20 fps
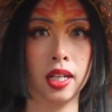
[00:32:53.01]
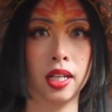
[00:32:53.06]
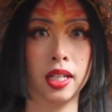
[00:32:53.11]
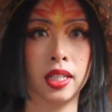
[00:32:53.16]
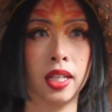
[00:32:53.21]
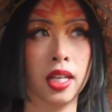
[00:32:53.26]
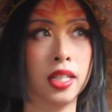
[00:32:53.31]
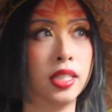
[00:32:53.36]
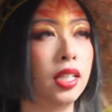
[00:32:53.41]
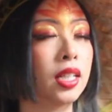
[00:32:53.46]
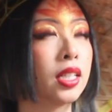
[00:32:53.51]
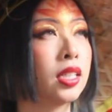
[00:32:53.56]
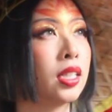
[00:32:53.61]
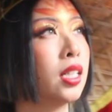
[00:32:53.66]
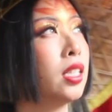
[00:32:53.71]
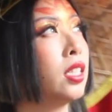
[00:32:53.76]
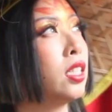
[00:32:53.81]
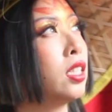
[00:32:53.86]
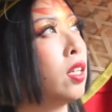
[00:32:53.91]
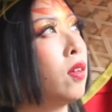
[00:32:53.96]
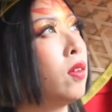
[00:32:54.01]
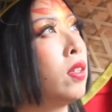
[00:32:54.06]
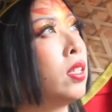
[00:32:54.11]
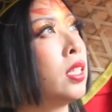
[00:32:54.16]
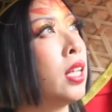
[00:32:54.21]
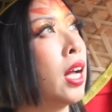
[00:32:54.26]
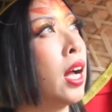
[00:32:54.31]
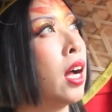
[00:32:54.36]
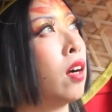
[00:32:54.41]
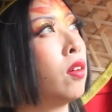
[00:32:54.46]
Yeah, it's like sun's going
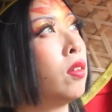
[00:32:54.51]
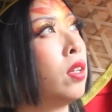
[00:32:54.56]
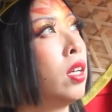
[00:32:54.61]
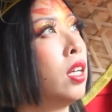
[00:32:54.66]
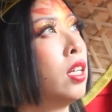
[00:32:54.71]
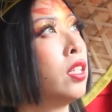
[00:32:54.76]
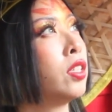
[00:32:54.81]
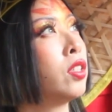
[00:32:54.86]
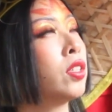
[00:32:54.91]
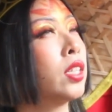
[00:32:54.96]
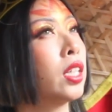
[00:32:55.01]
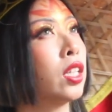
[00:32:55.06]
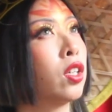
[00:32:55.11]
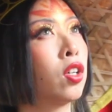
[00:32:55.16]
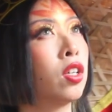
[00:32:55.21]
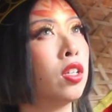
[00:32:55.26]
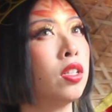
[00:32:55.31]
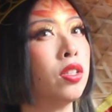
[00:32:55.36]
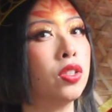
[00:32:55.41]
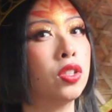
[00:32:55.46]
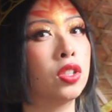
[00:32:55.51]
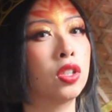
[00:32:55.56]
down. So it's like curtains